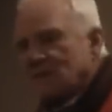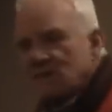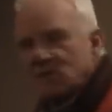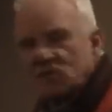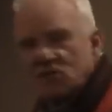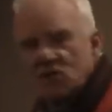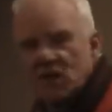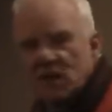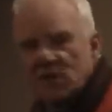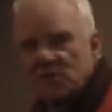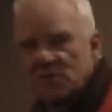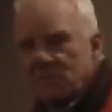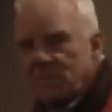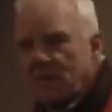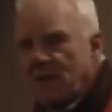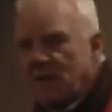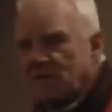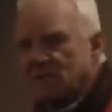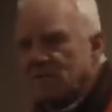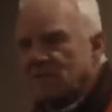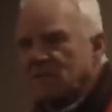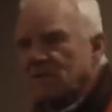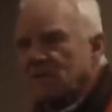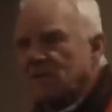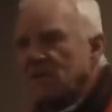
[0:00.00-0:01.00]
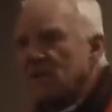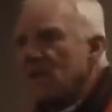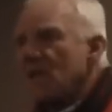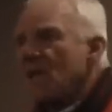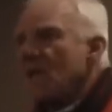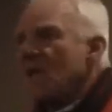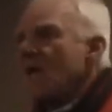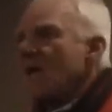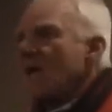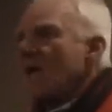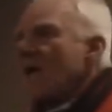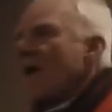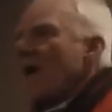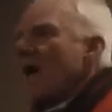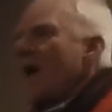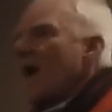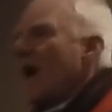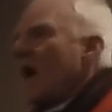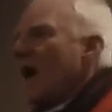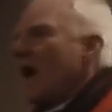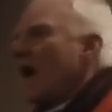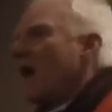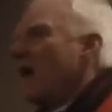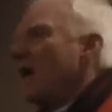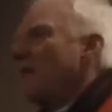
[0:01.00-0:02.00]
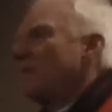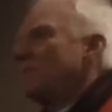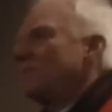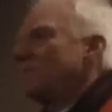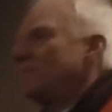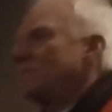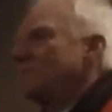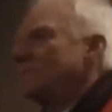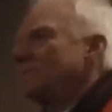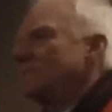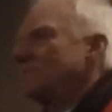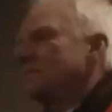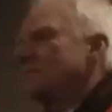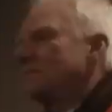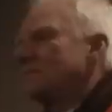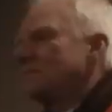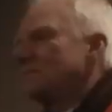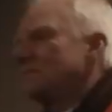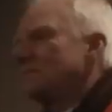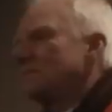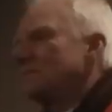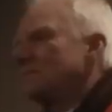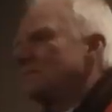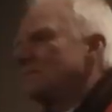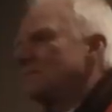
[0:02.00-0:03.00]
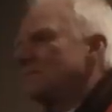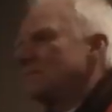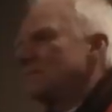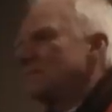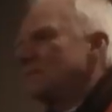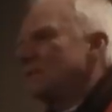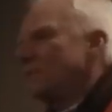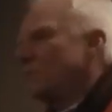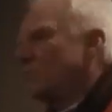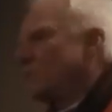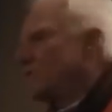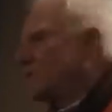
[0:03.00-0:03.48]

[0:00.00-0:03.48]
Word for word: chess master. Um, he was